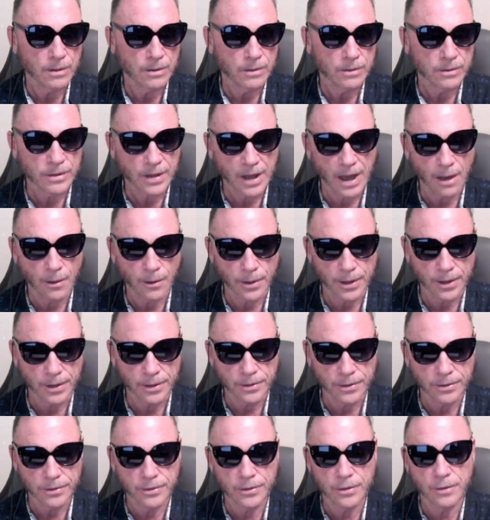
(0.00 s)

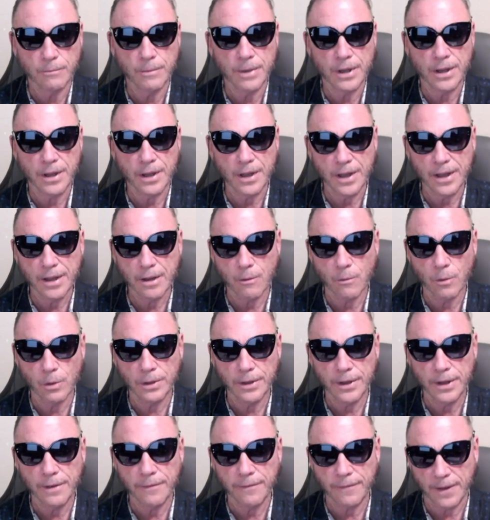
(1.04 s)
touted to be
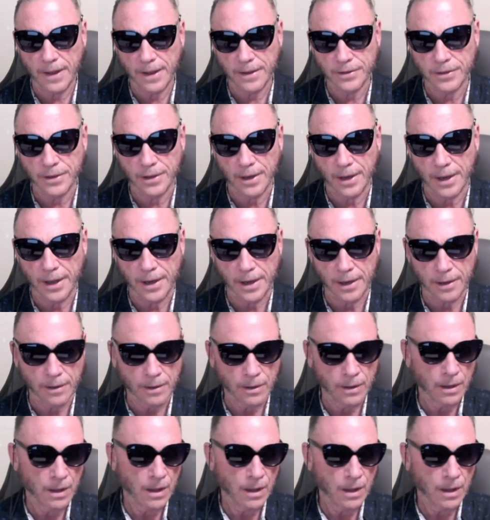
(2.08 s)
equally fascinating,